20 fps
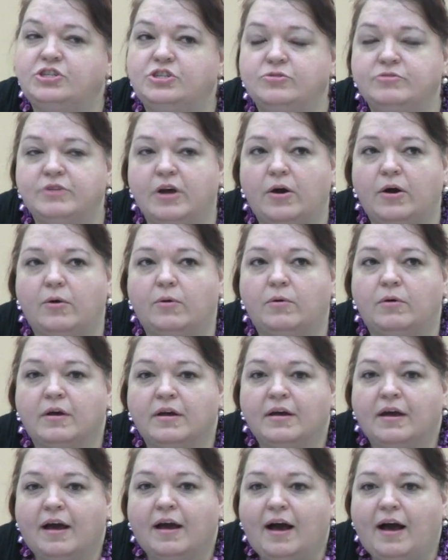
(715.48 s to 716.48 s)
do
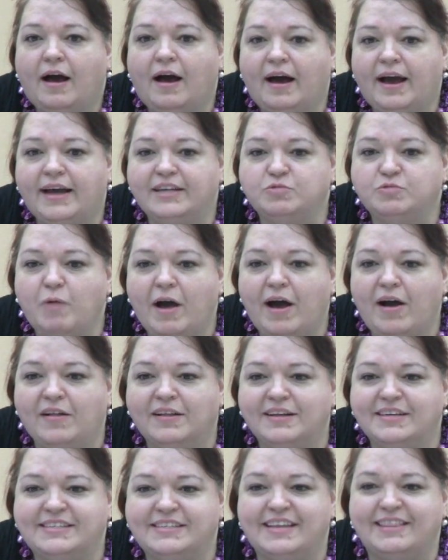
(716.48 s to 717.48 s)
know as well is